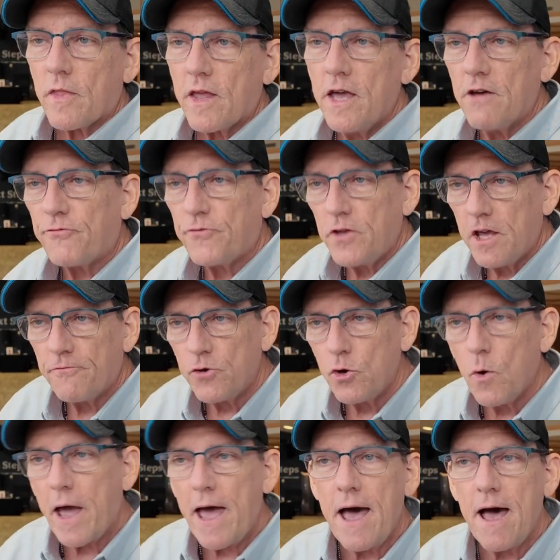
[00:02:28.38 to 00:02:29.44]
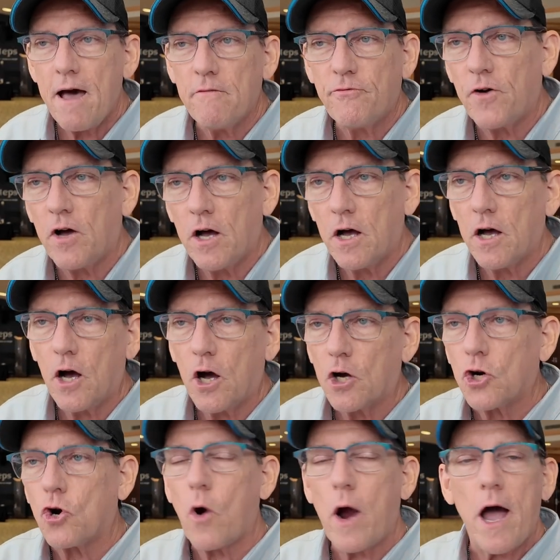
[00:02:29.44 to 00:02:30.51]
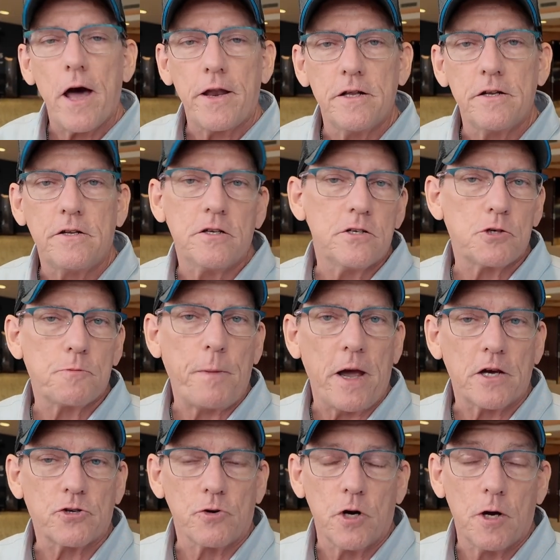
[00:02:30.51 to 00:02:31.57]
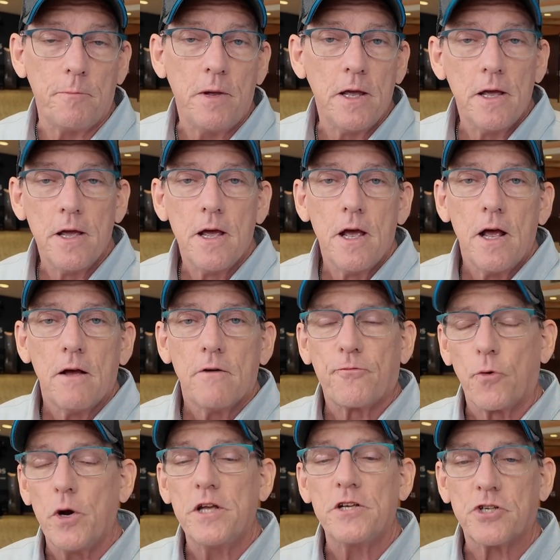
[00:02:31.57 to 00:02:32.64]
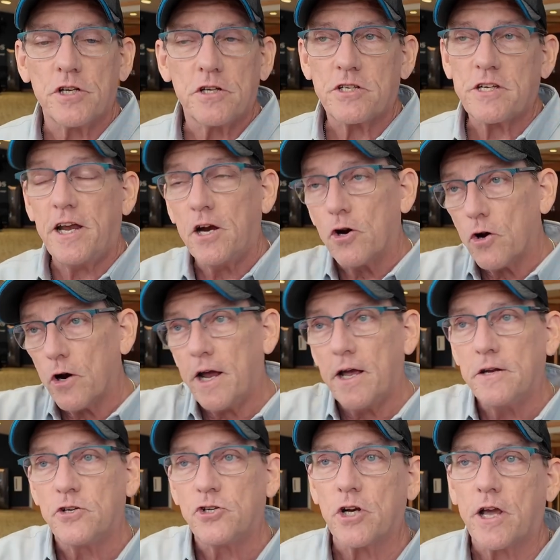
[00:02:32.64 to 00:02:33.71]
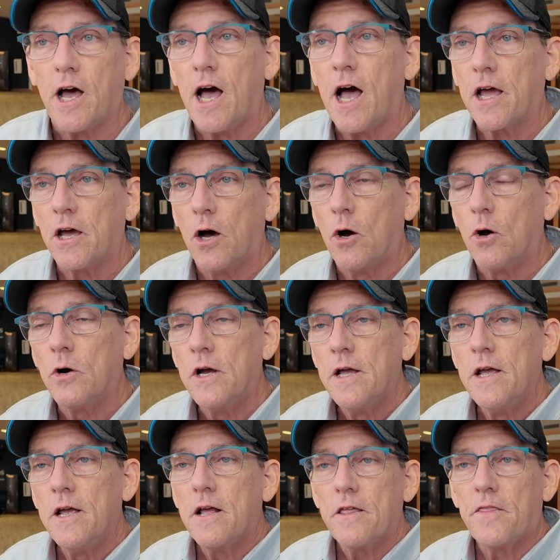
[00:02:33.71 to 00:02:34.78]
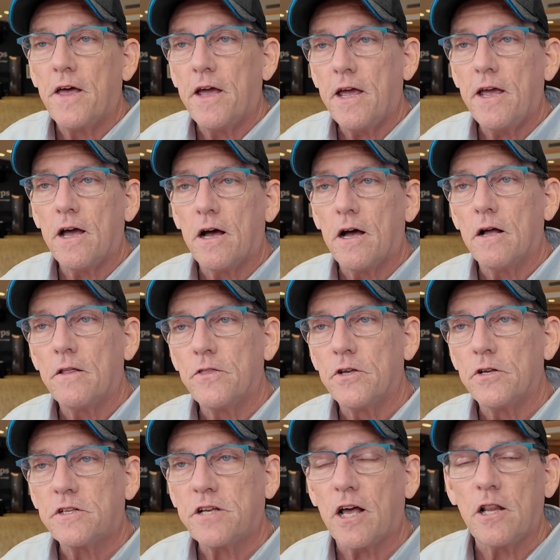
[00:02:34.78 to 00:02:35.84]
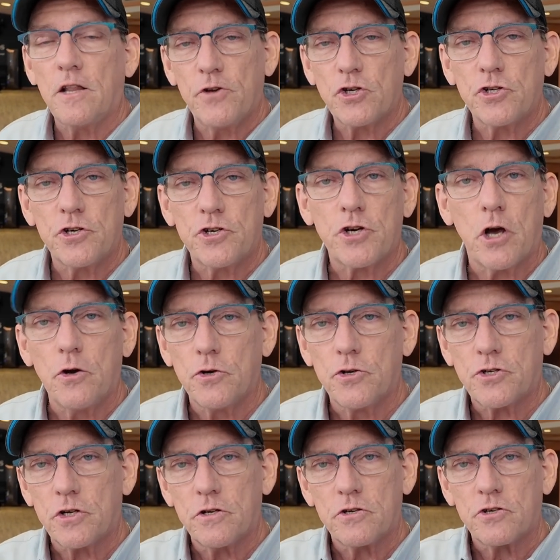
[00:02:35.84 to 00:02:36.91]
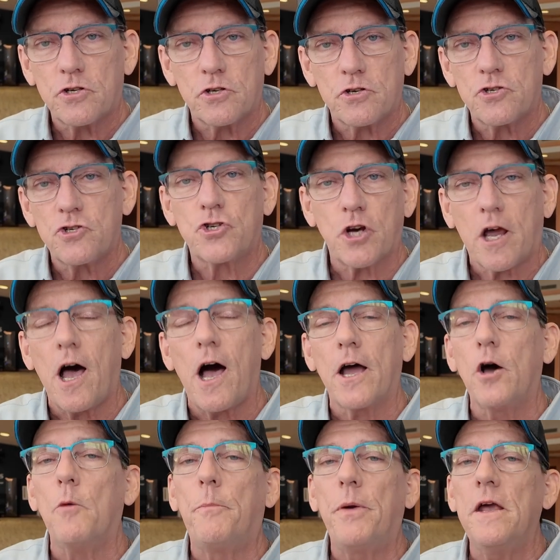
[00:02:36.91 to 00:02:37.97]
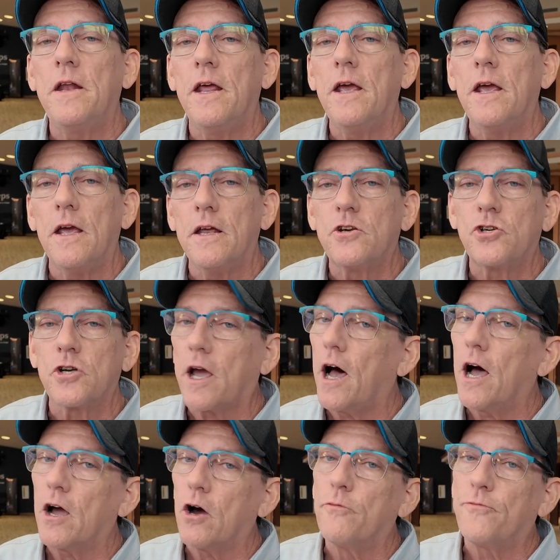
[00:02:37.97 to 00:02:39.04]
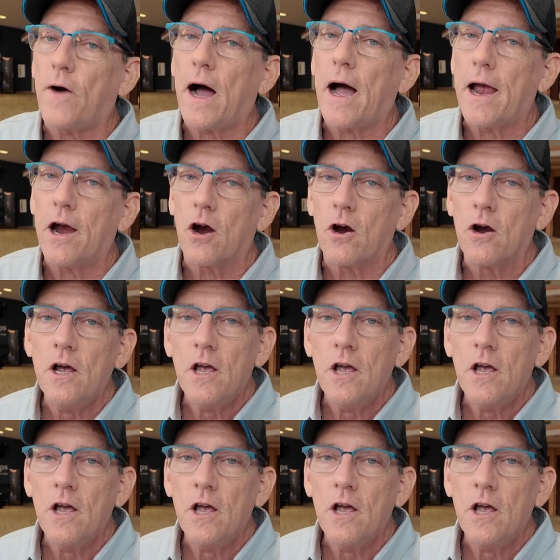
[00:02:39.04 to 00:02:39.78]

if you have a crowded spectrum, for instance, here in Chicago, the television shows Chicago PD, Chicago Fire,